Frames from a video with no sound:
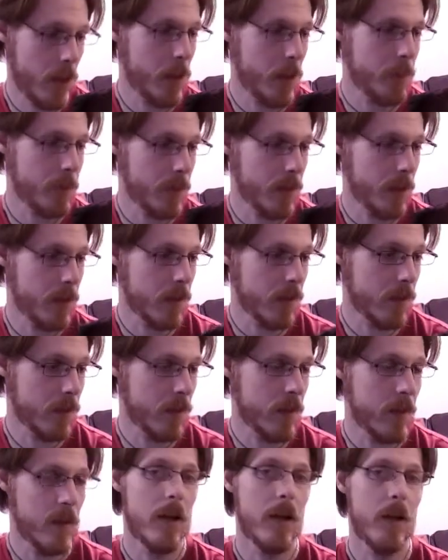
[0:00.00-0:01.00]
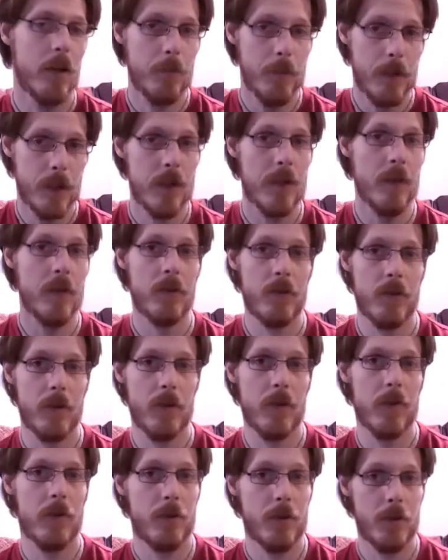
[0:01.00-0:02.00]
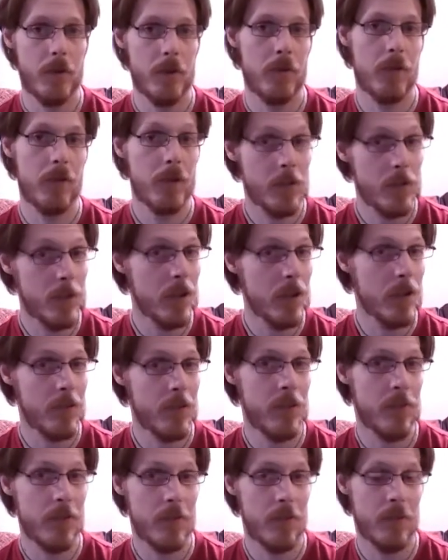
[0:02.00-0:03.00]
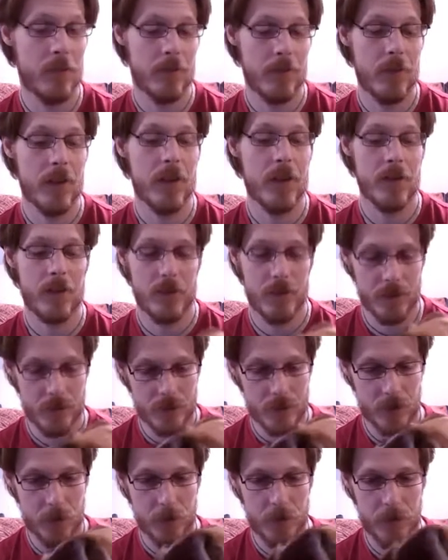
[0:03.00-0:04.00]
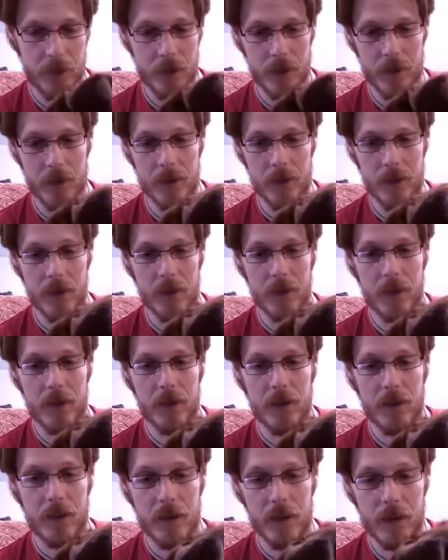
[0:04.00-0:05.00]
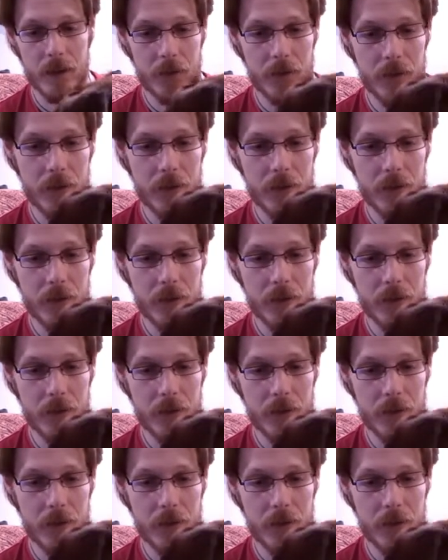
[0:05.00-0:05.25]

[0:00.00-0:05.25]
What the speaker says: You need to stop it. Me and this girl, of course, we do have our own relationships and